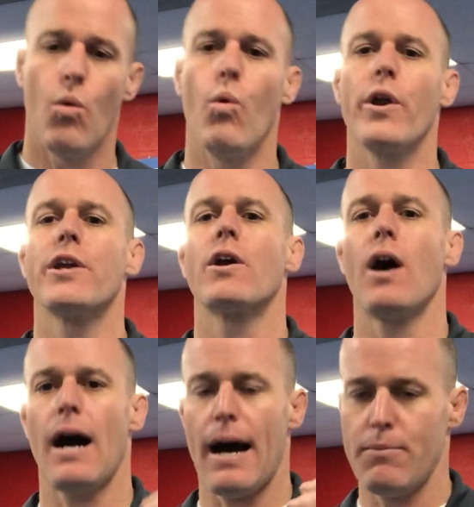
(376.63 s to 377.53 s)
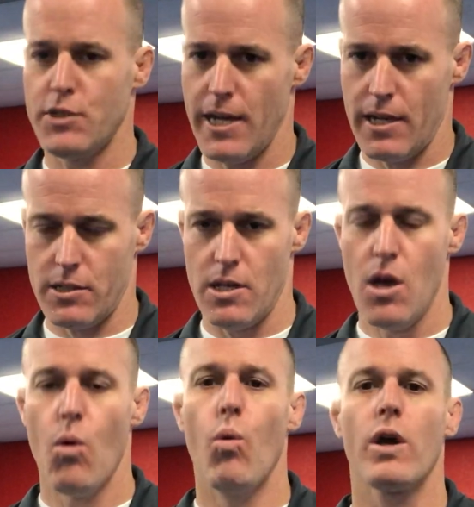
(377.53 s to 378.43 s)
What are your objects?
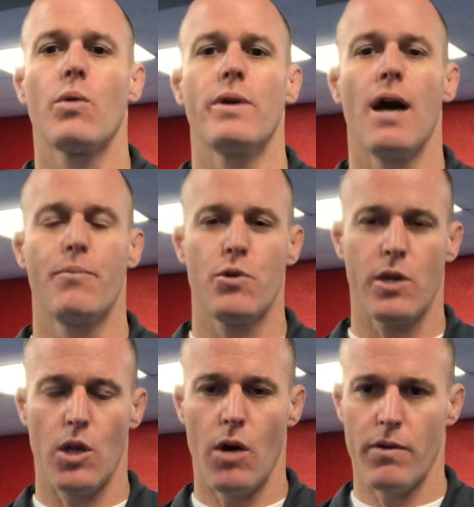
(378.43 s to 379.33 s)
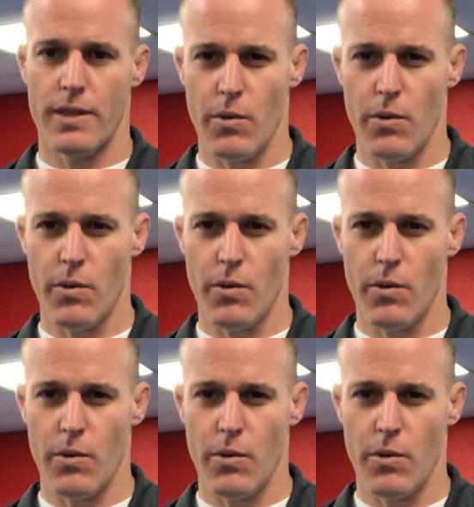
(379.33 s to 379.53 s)
What can we help you get over?